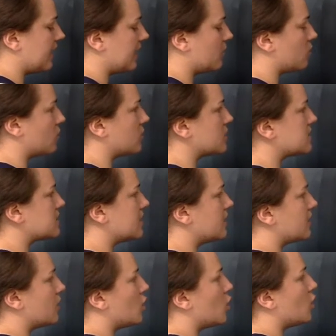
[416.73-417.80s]
equals
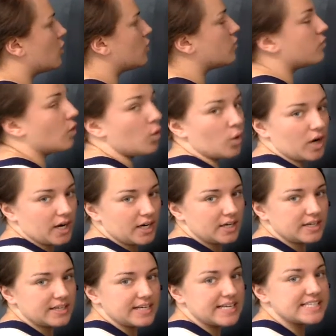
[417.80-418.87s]
Four
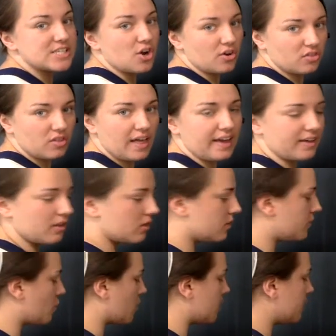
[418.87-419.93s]
is our length,
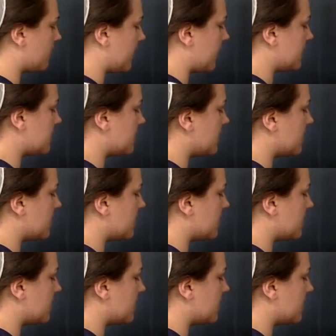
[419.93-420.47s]
four feet,